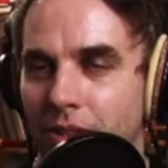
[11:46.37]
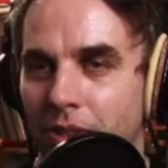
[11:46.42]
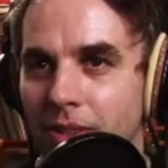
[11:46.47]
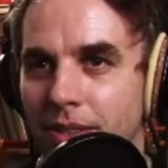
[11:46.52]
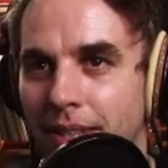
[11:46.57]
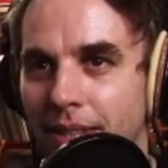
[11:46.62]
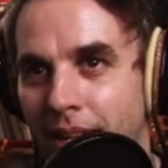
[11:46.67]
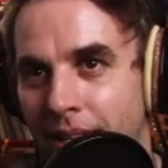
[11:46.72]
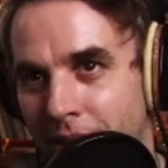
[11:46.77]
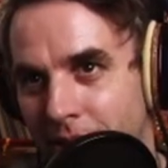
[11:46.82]
So
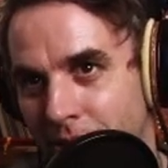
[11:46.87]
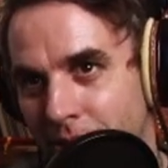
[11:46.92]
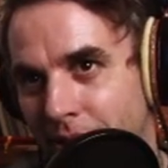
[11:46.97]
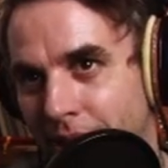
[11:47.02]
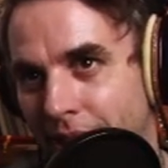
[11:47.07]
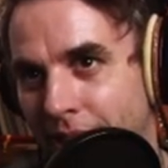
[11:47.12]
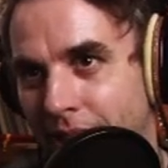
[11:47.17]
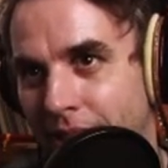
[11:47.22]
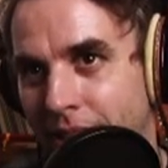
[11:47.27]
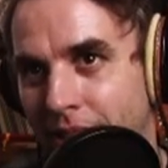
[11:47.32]
it's not a
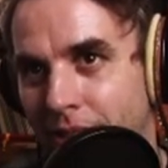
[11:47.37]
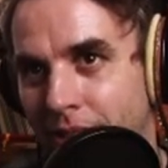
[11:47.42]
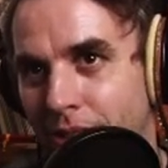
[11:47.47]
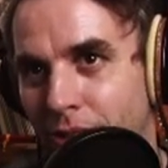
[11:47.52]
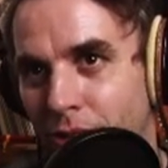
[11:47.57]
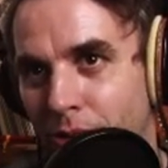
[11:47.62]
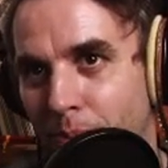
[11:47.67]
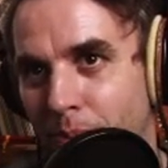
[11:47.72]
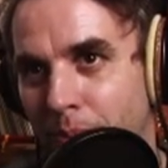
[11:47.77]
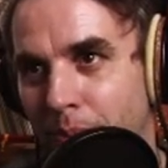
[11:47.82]
direct
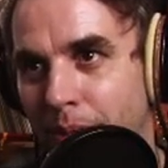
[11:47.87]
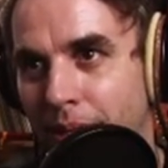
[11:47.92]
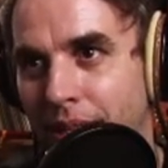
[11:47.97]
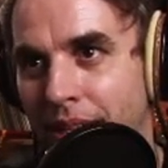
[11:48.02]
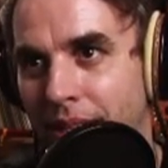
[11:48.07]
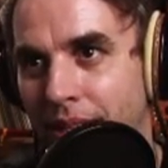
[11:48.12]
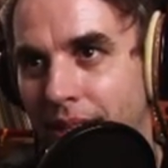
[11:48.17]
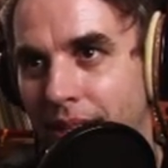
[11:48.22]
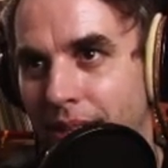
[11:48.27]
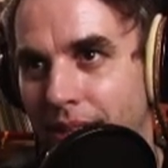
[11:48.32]
kill,
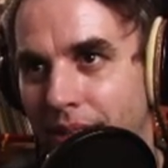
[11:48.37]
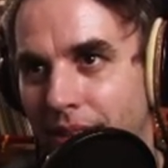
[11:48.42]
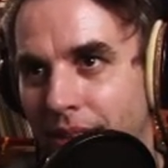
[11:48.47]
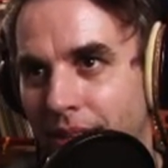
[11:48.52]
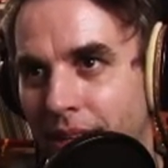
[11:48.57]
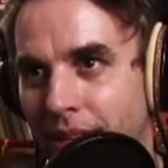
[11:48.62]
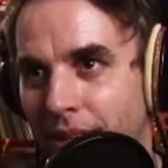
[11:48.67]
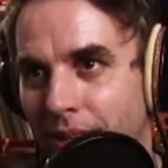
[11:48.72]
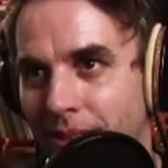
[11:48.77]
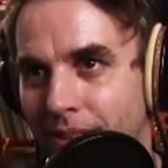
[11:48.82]
but
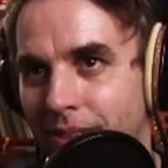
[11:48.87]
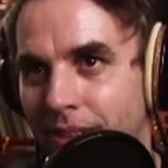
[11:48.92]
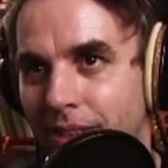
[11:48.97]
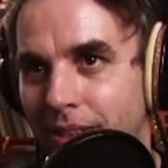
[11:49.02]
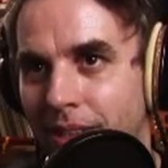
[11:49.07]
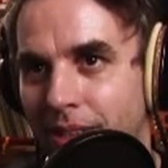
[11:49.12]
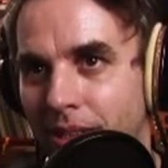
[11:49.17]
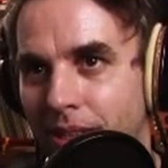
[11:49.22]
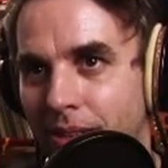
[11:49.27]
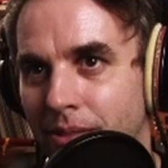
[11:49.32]
the
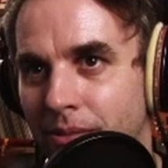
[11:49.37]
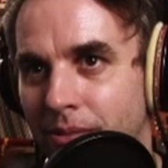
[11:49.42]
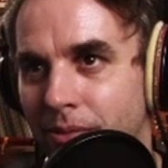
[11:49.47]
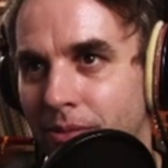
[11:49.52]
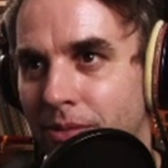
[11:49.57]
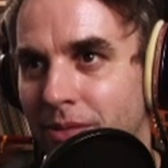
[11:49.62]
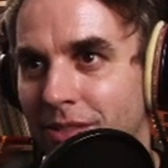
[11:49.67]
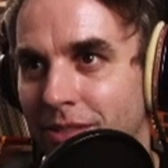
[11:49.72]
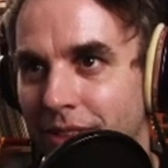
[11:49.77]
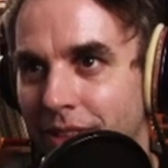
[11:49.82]
alternative,